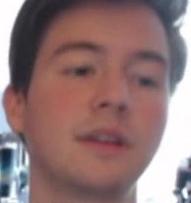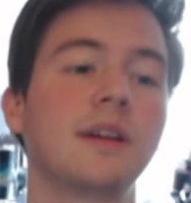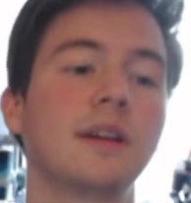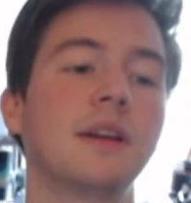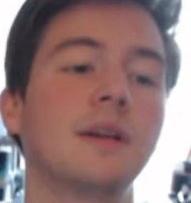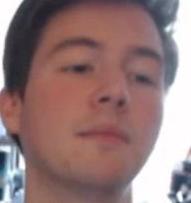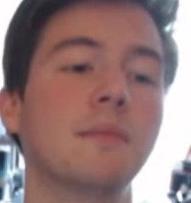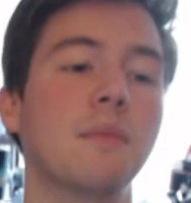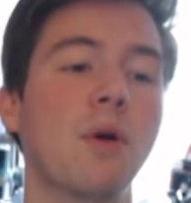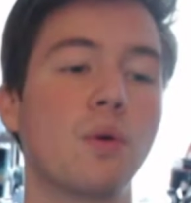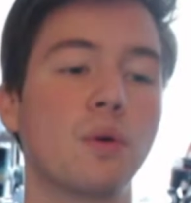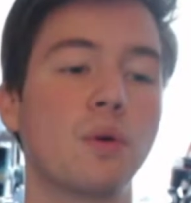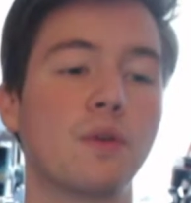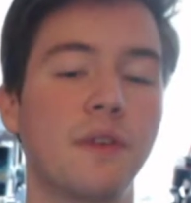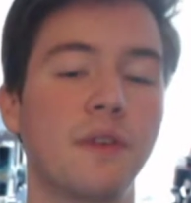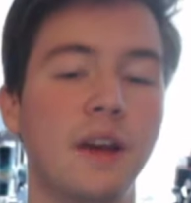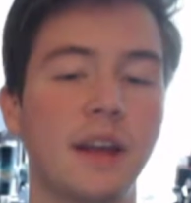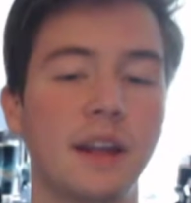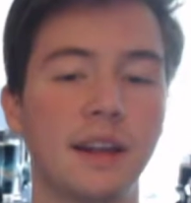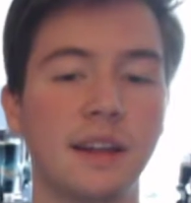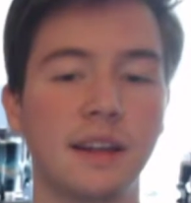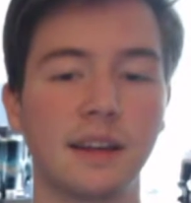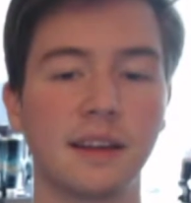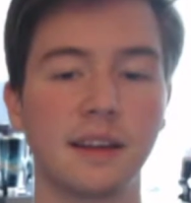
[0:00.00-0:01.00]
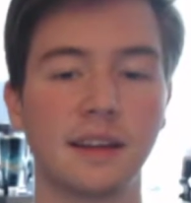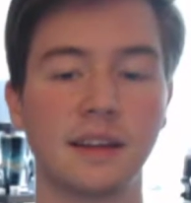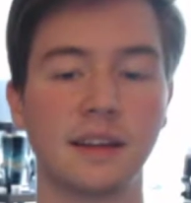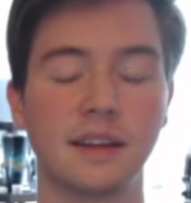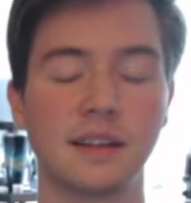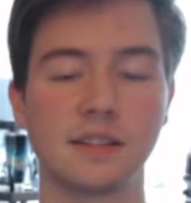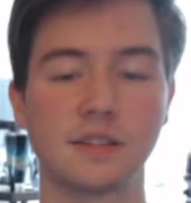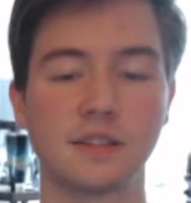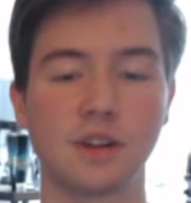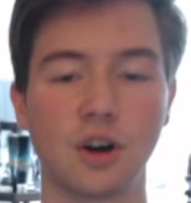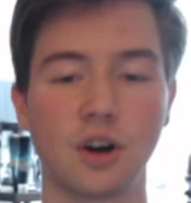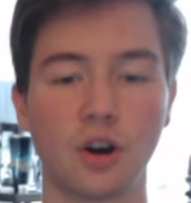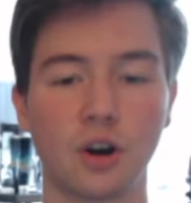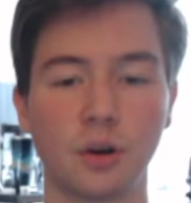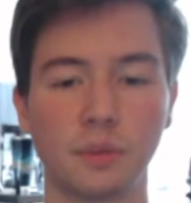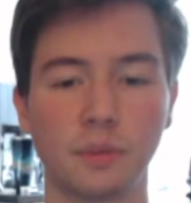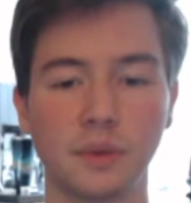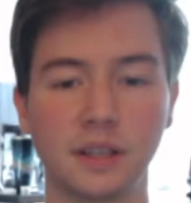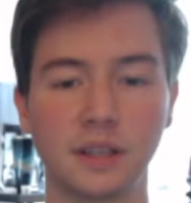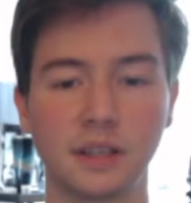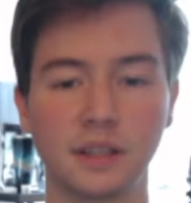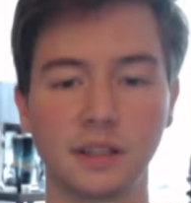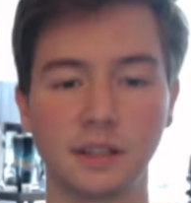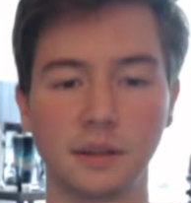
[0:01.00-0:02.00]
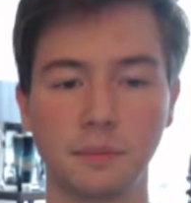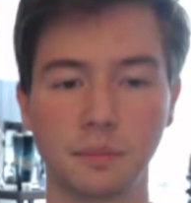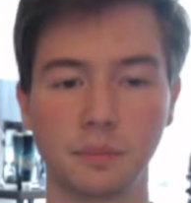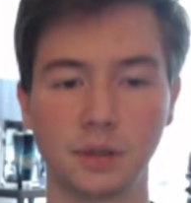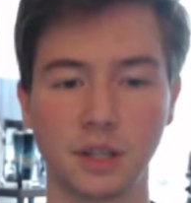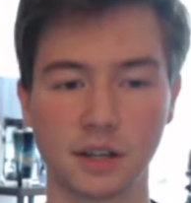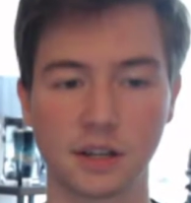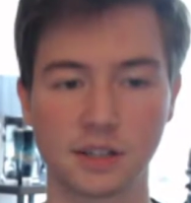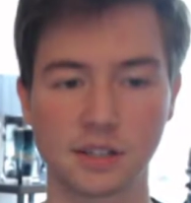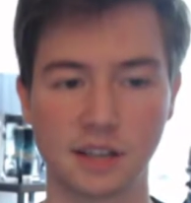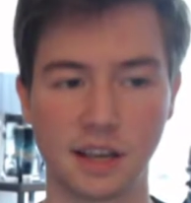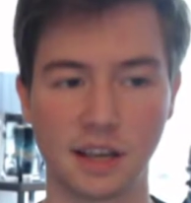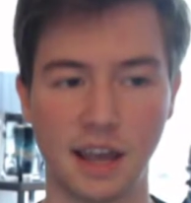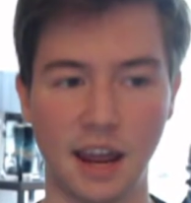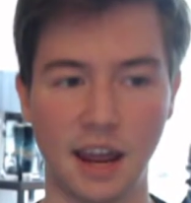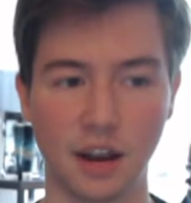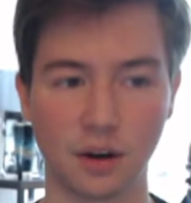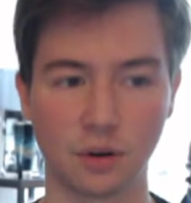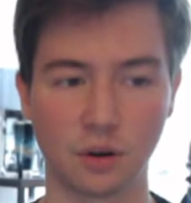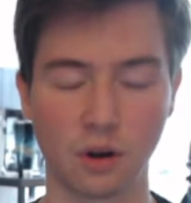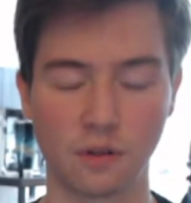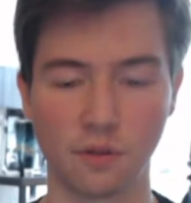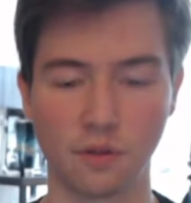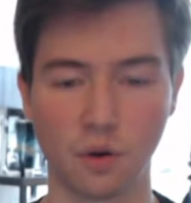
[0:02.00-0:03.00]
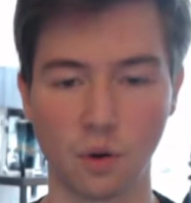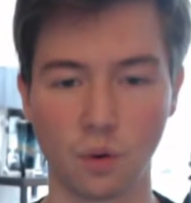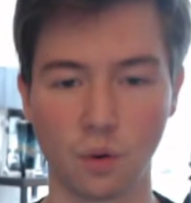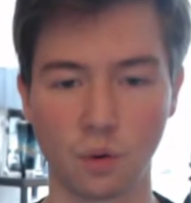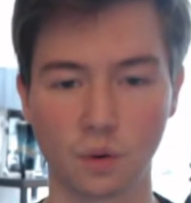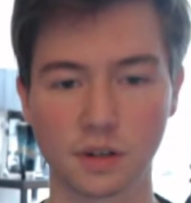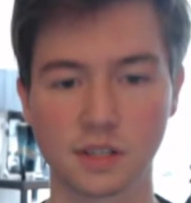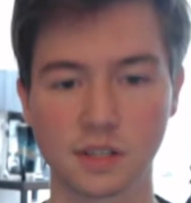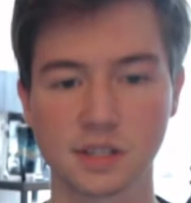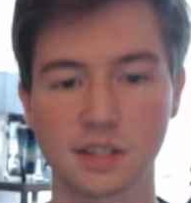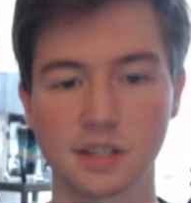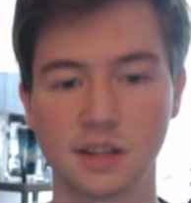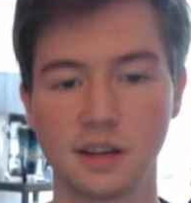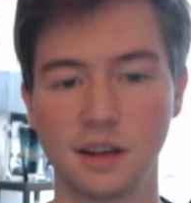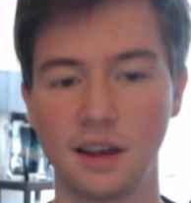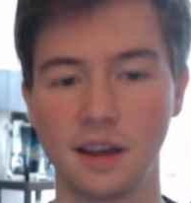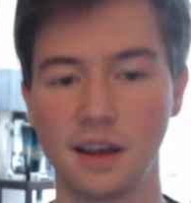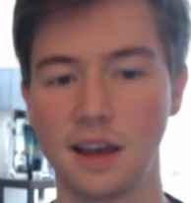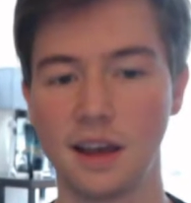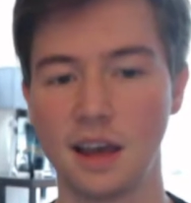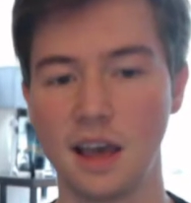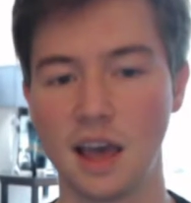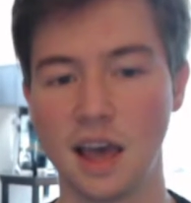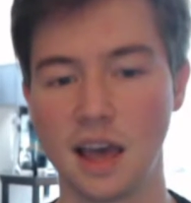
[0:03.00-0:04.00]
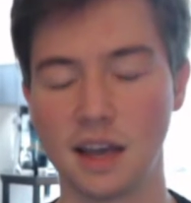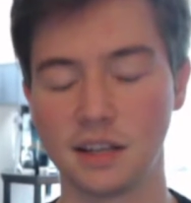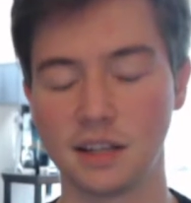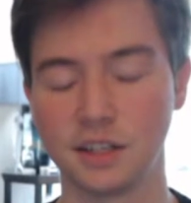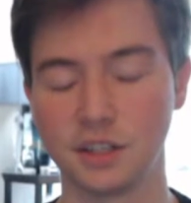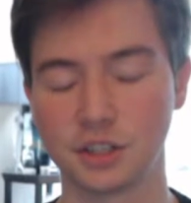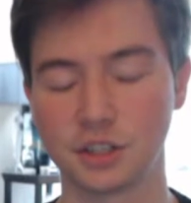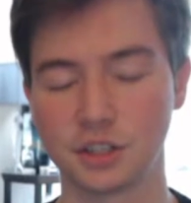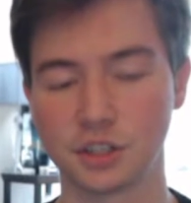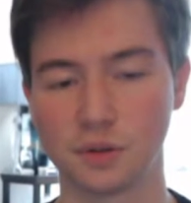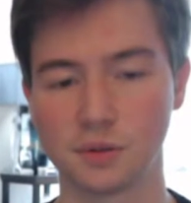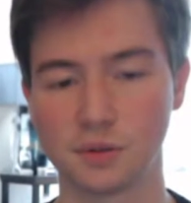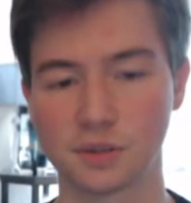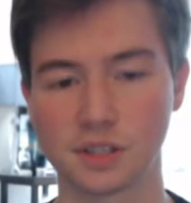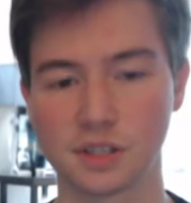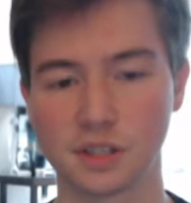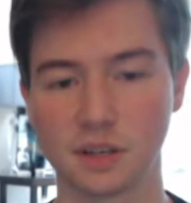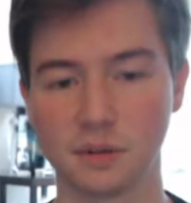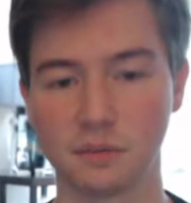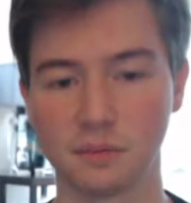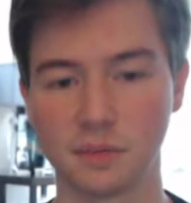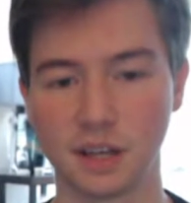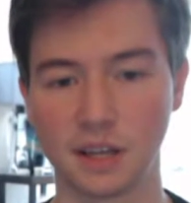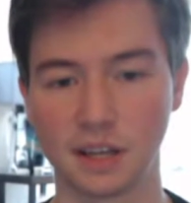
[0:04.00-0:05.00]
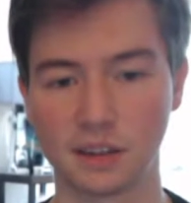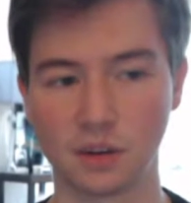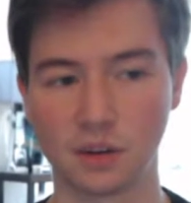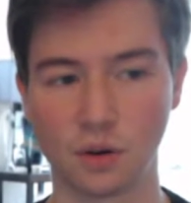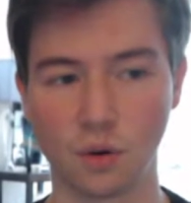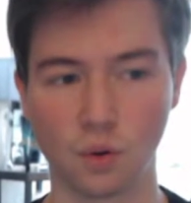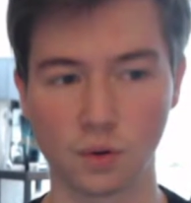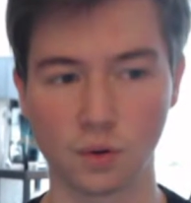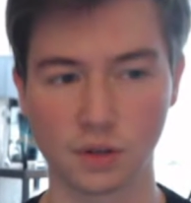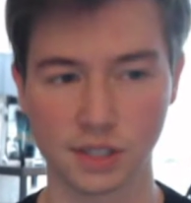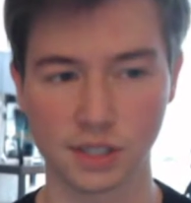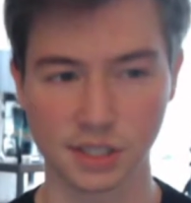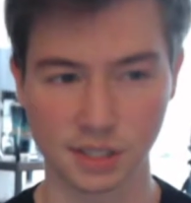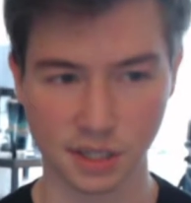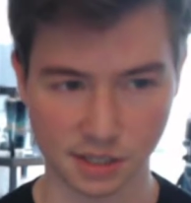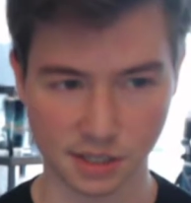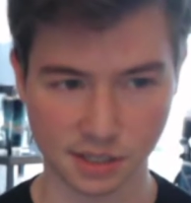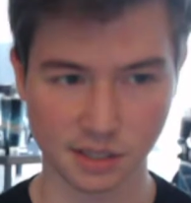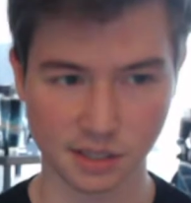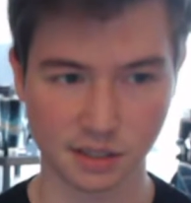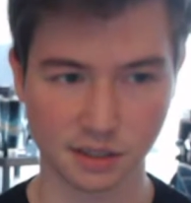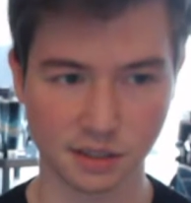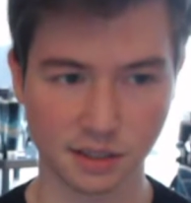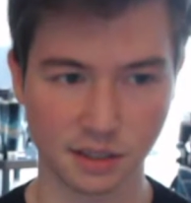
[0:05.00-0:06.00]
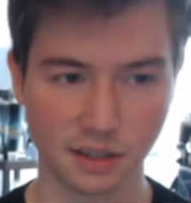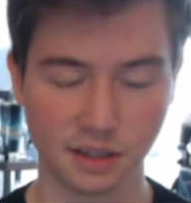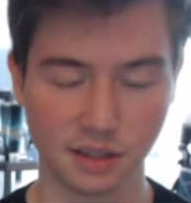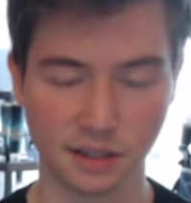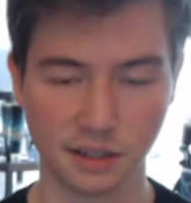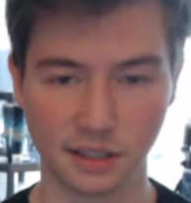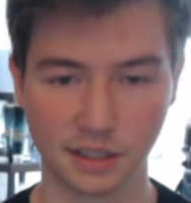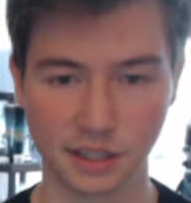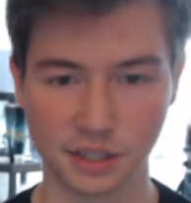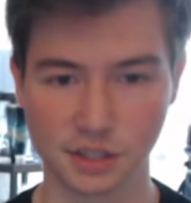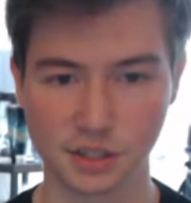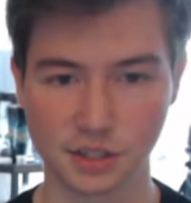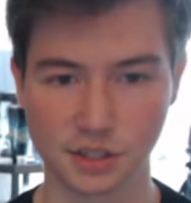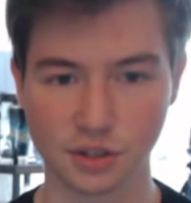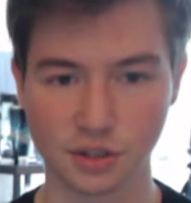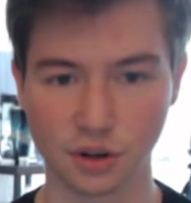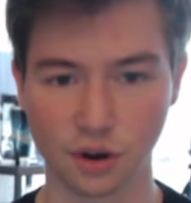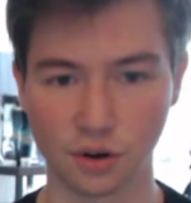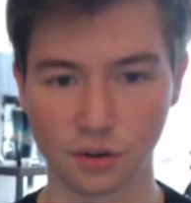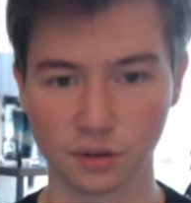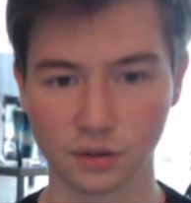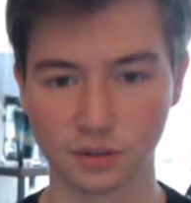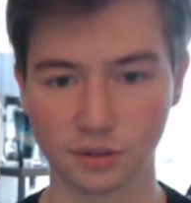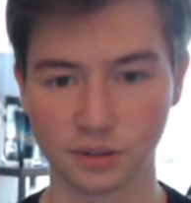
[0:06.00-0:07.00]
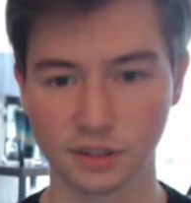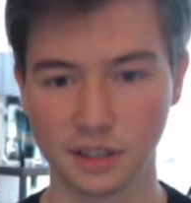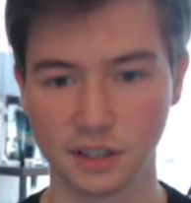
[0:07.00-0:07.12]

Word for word: in motivating his army, he plucks a hair off a horse and he shows them that the horse doesn't get startled.